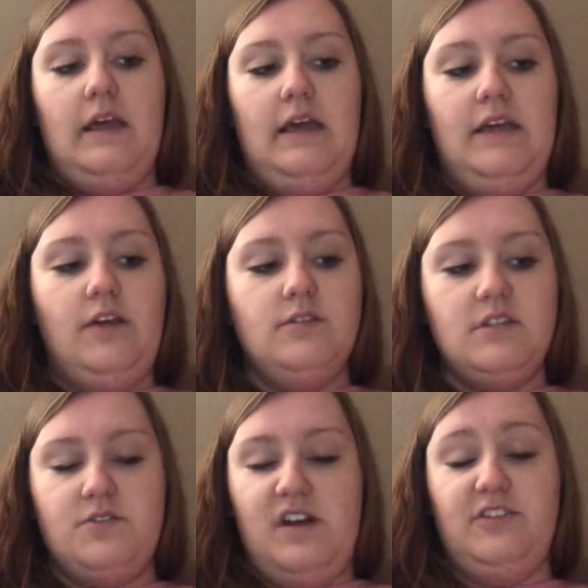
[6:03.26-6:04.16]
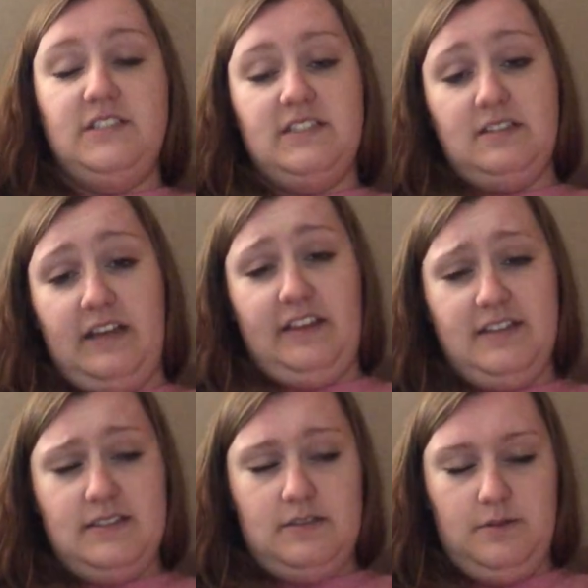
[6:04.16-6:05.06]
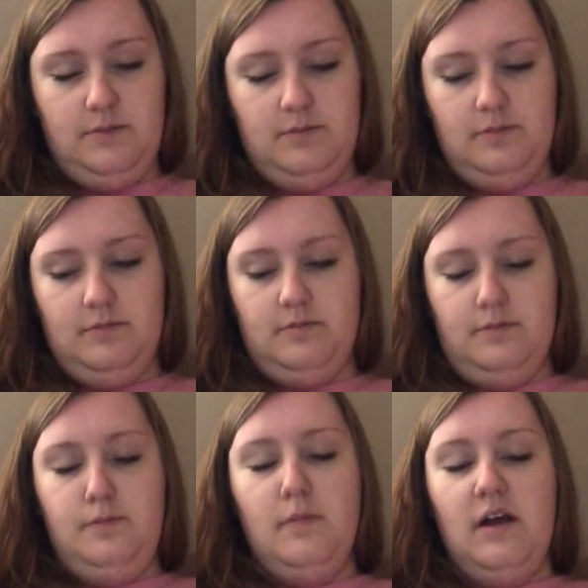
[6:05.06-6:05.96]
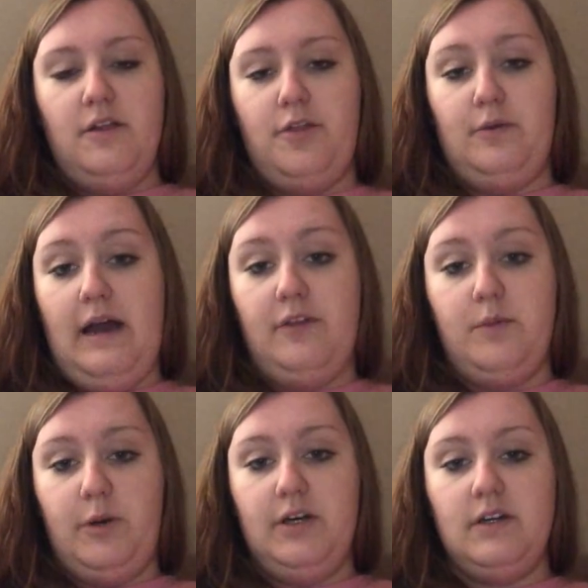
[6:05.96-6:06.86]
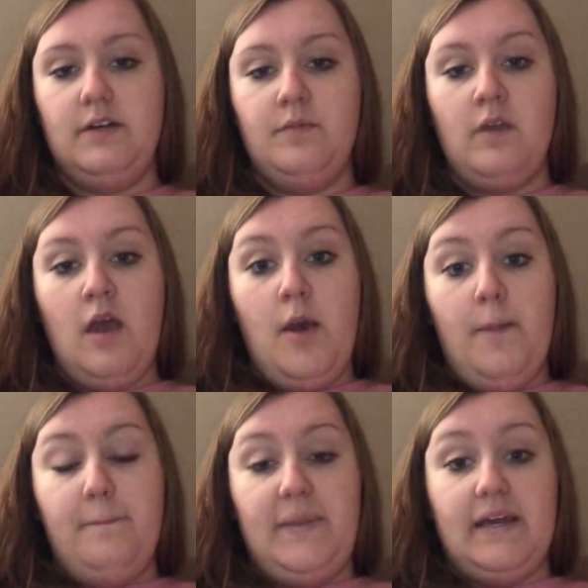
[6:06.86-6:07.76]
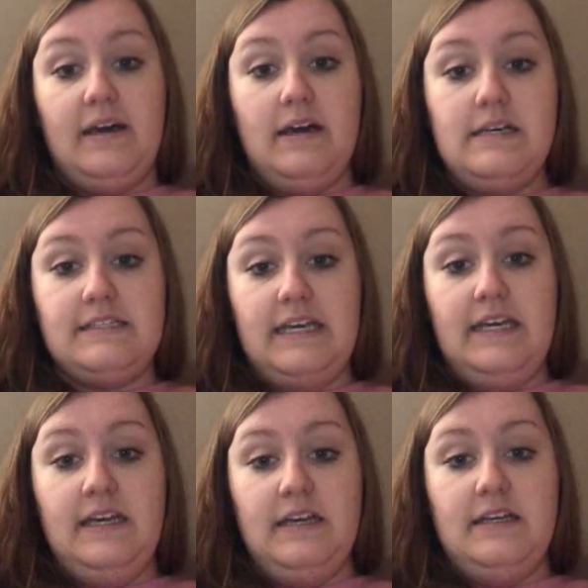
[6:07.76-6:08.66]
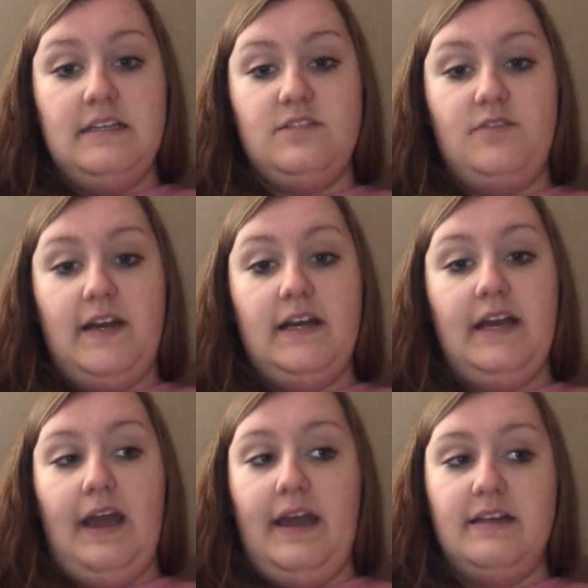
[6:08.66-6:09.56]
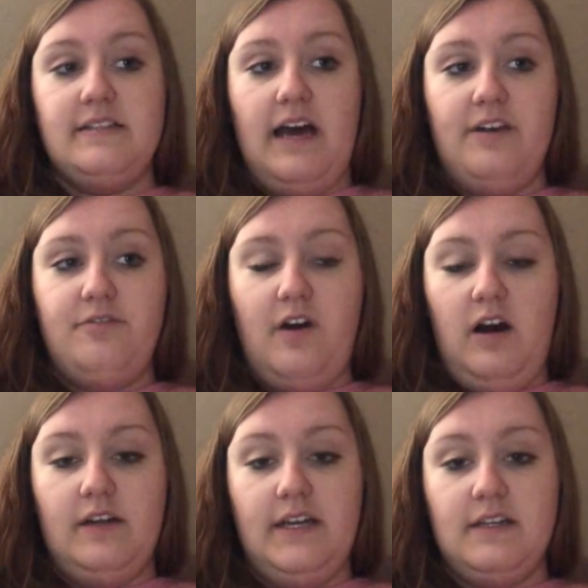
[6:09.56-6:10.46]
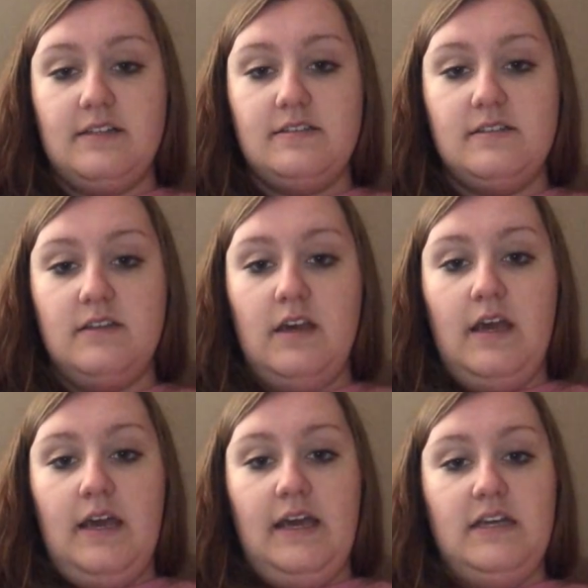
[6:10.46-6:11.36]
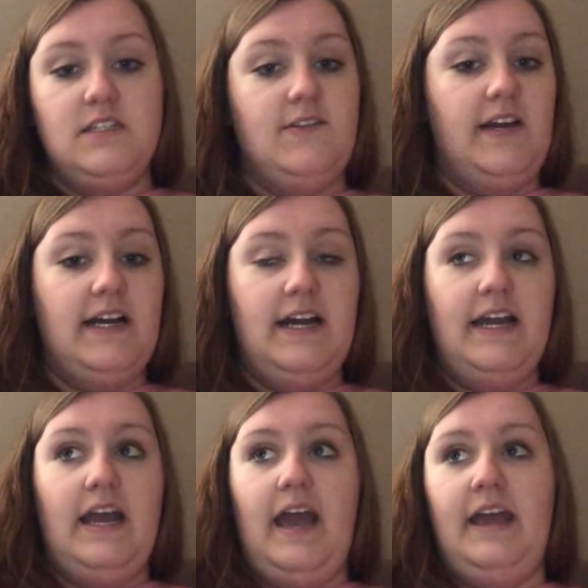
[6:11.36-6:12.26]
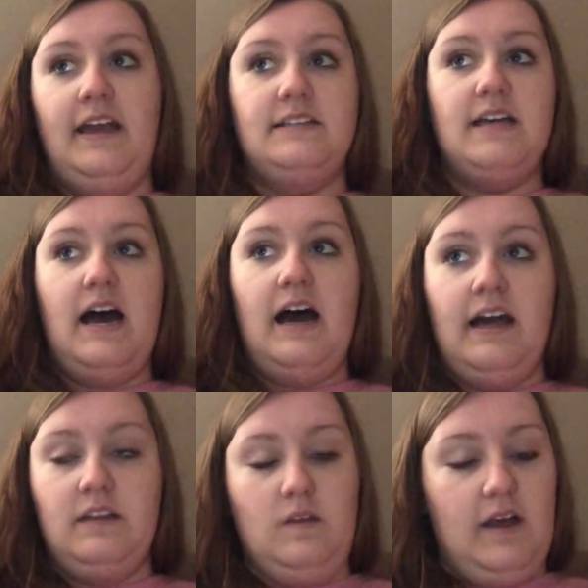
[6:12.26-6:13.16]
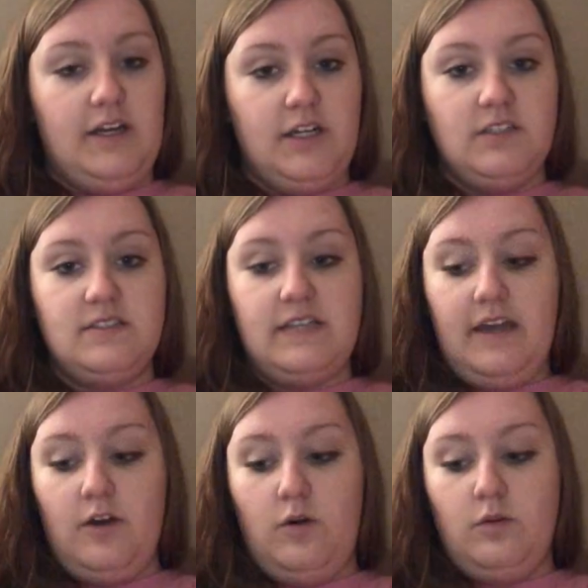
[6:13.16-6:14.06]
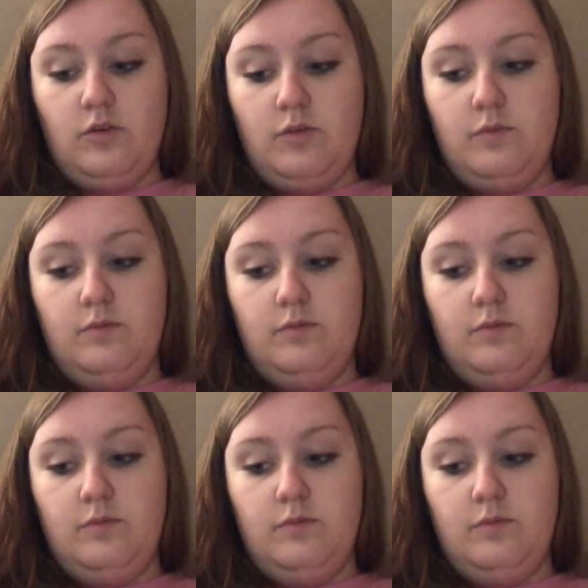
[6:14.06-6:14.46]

He uses references like this throughout the book because he is very anti-phonics. He is very anti-letter sound